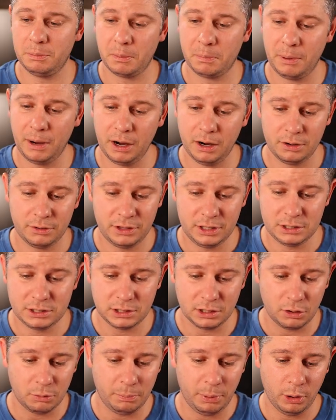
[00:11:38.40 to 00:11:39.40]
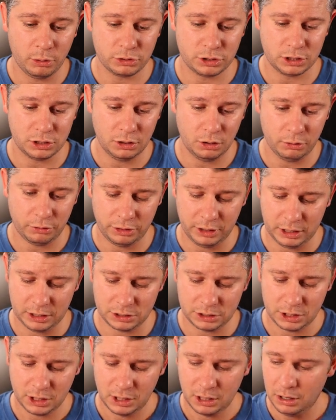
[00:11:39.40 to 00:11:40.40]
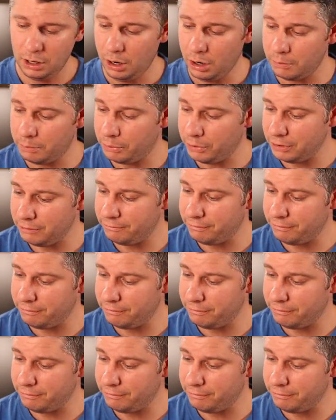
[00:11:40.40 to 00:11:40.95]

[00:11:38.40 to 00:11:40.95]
prepared, these little post-it note things are pretty